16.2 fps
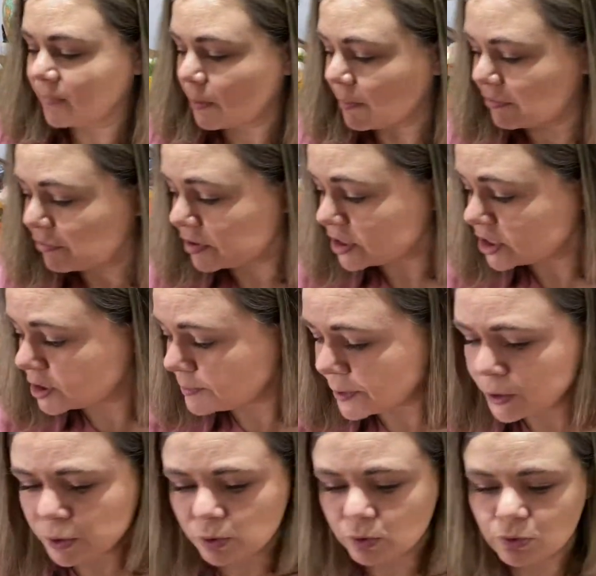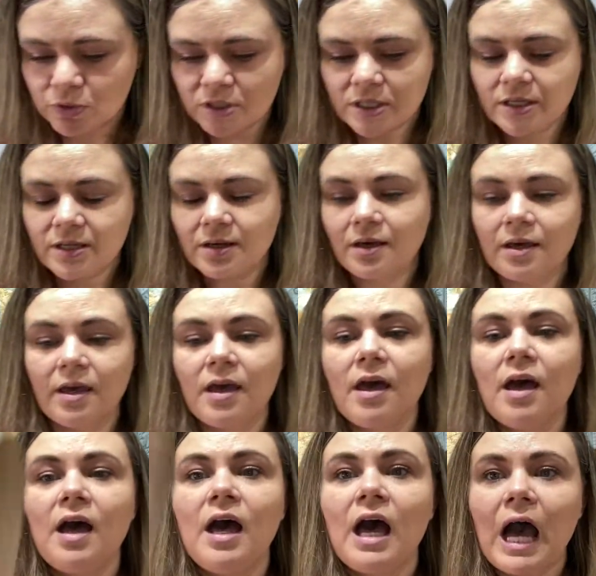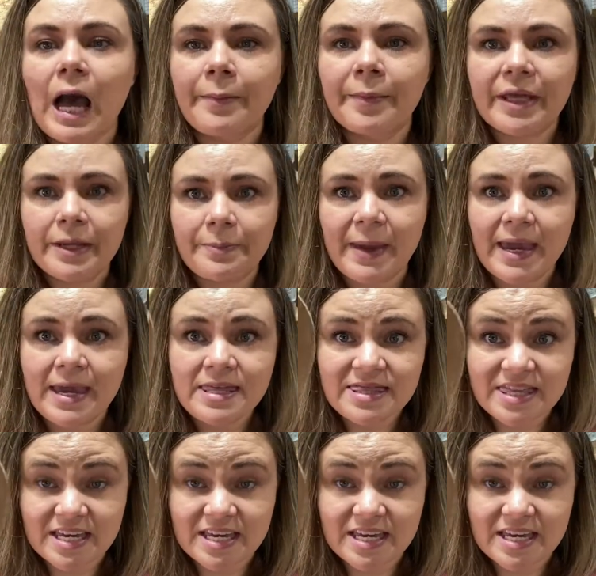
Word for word: But for the spoons, I'm going to paint